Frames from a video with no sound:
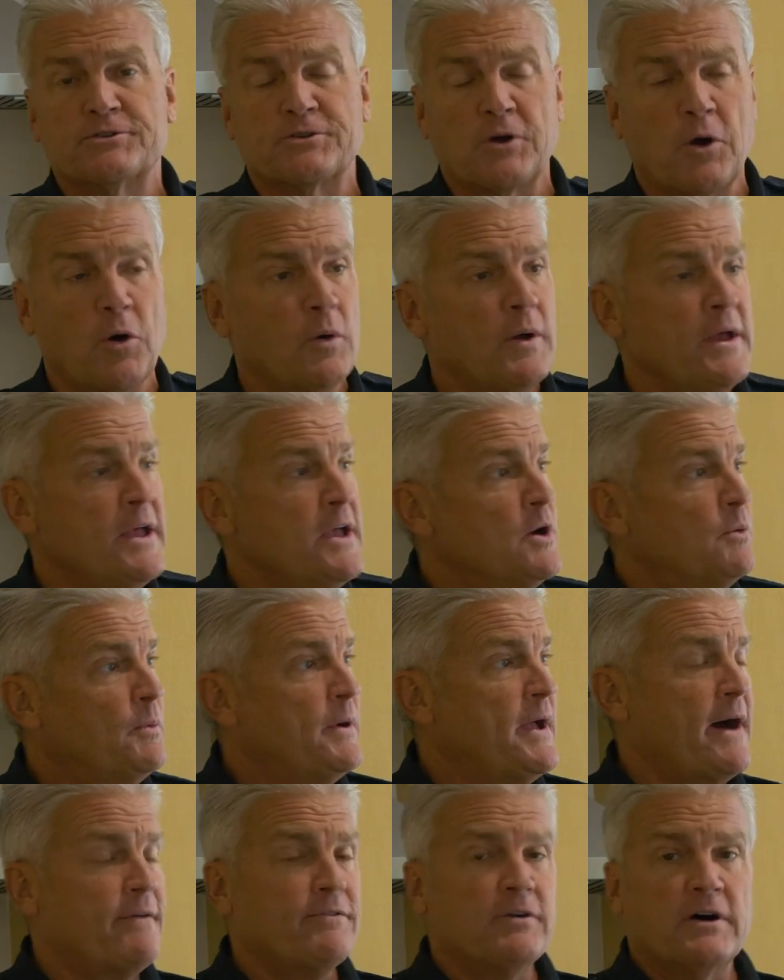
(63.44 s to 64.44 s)
So
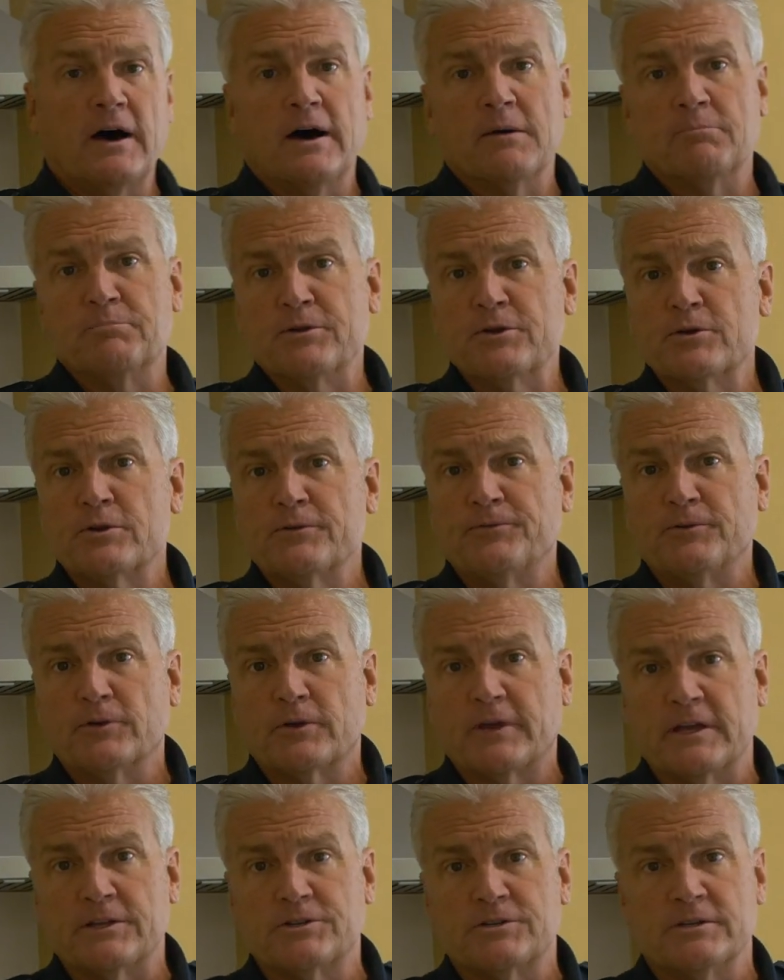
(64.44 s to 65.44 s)
we have a
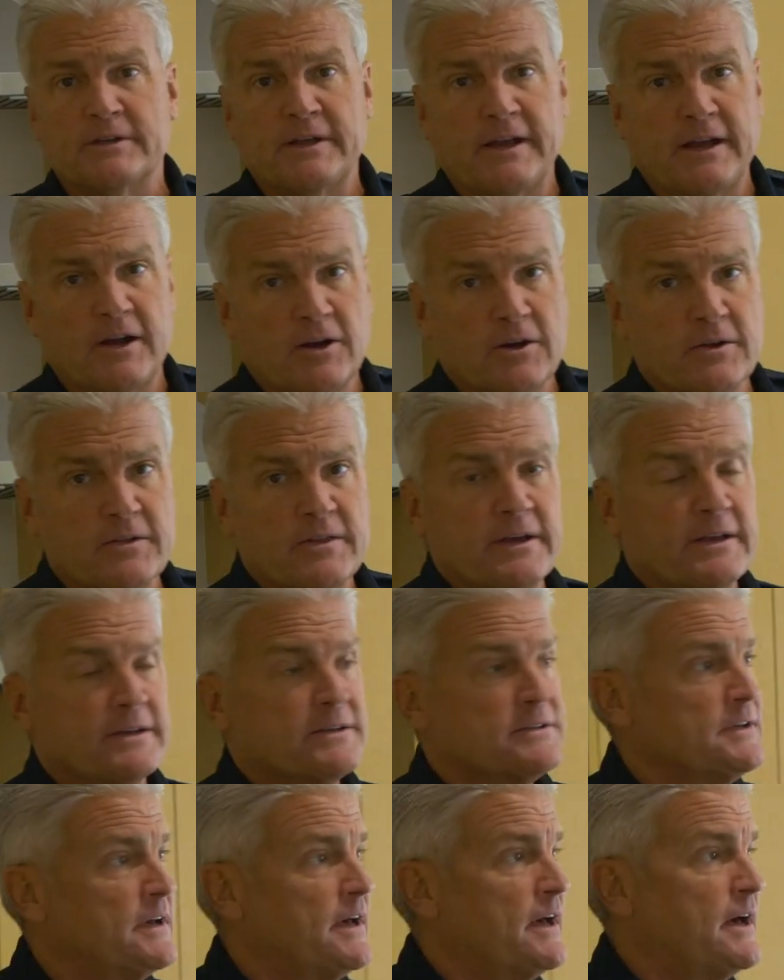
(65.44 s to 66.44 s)
beautiful kitchen here
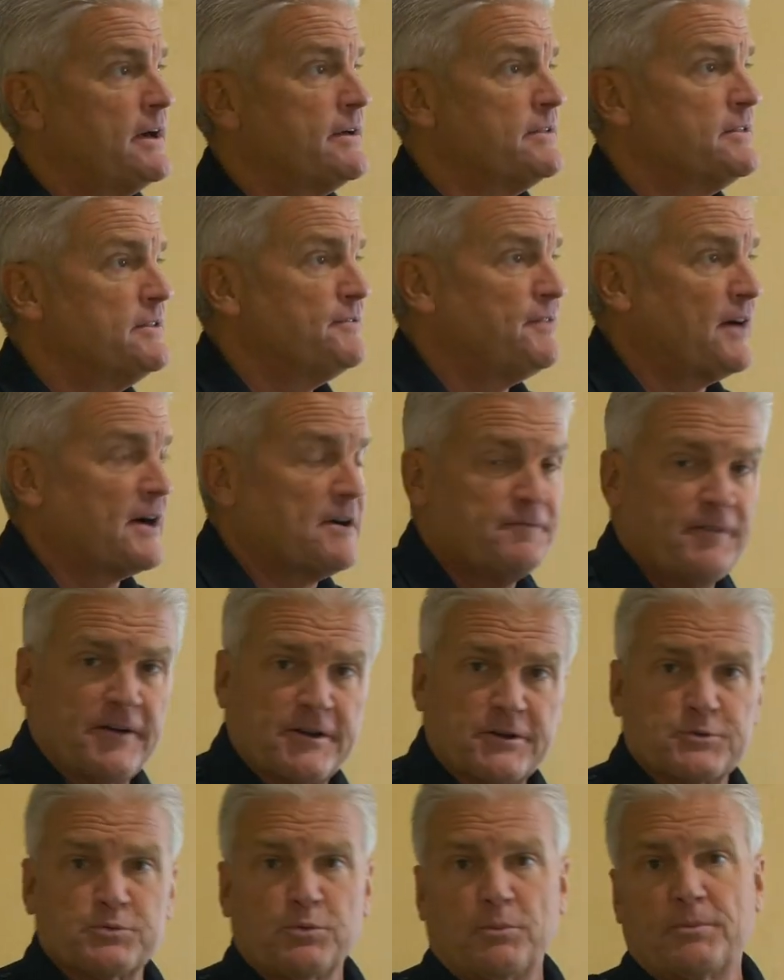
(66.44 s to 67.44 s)
that the
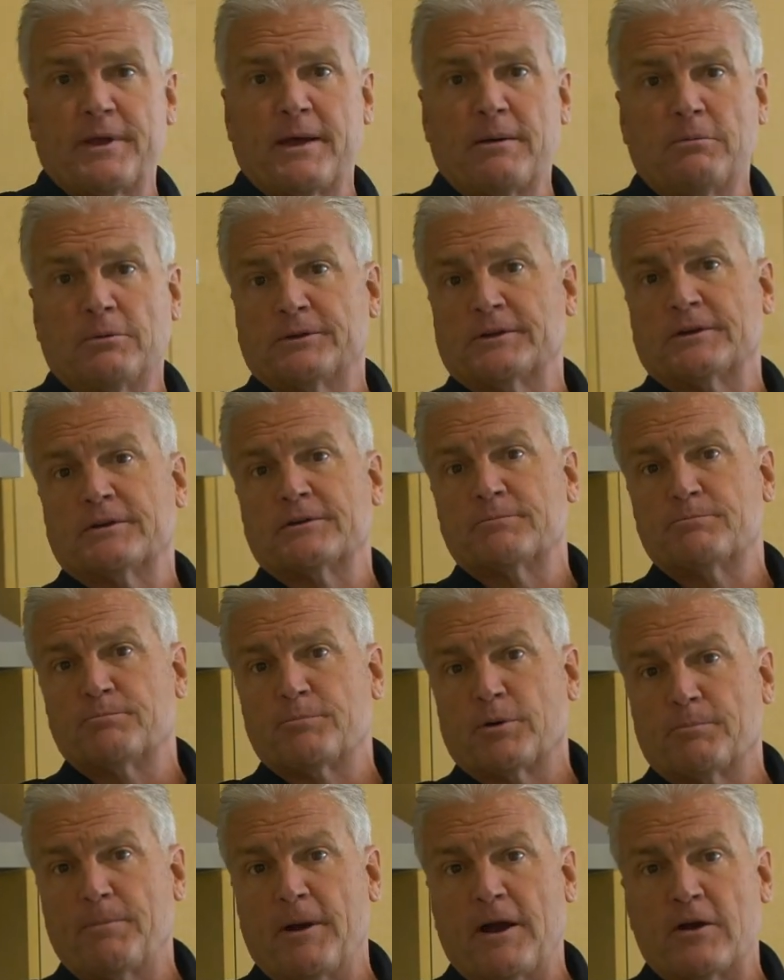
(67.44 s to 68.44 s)
firefighters will be able to
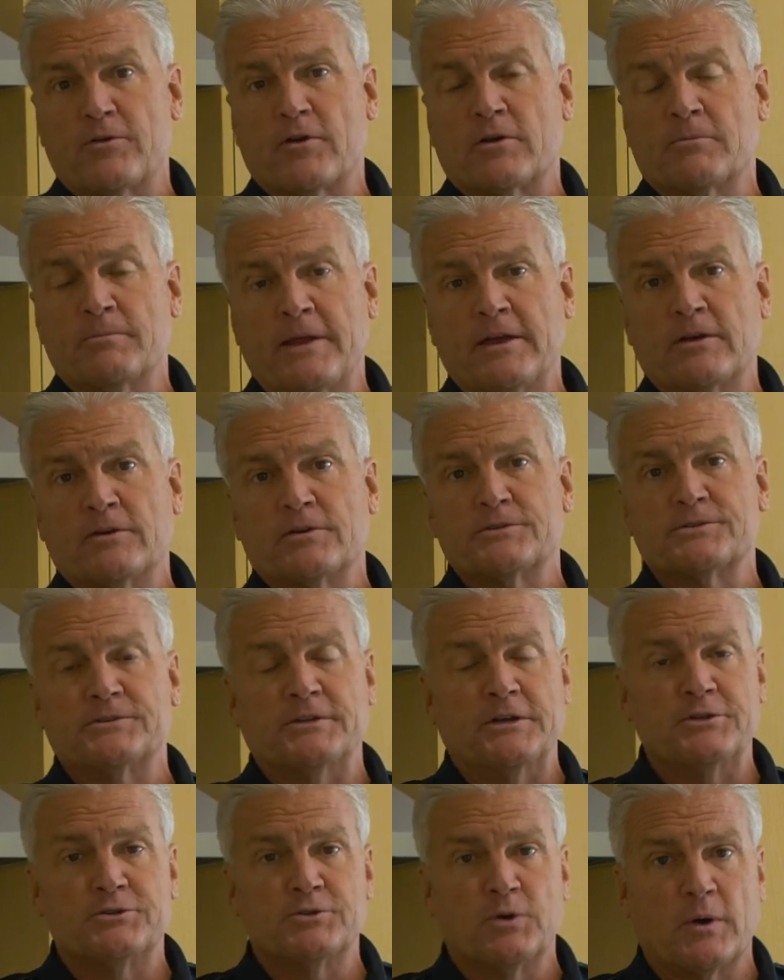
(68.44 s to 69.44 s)
prepare their meals
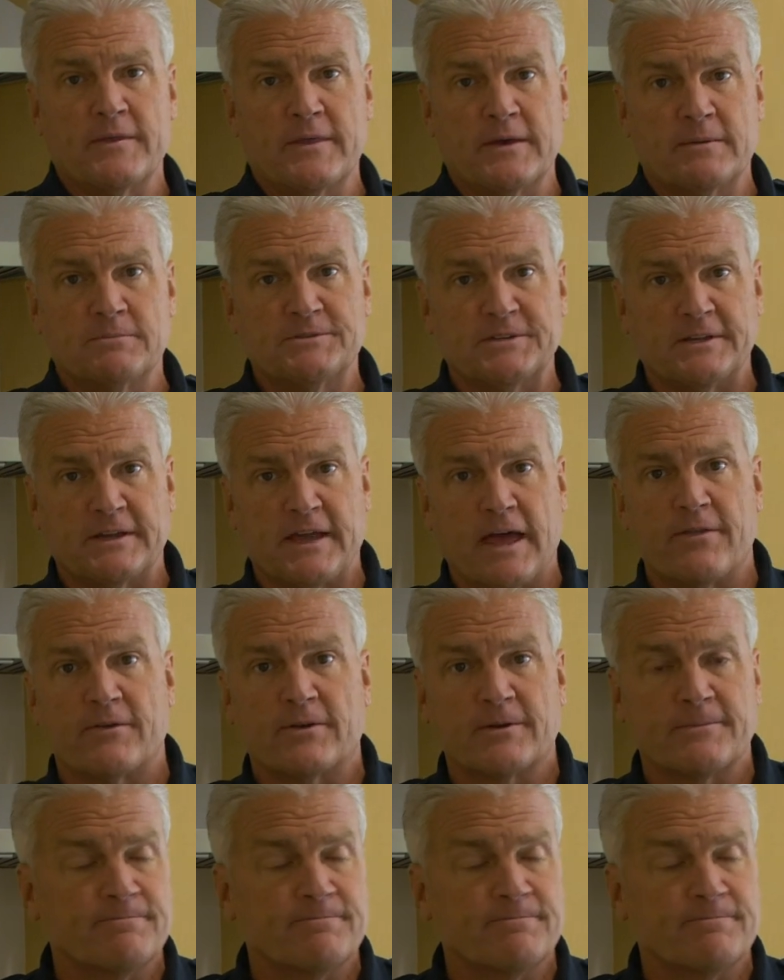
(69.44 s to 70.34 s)
and enjoy them together.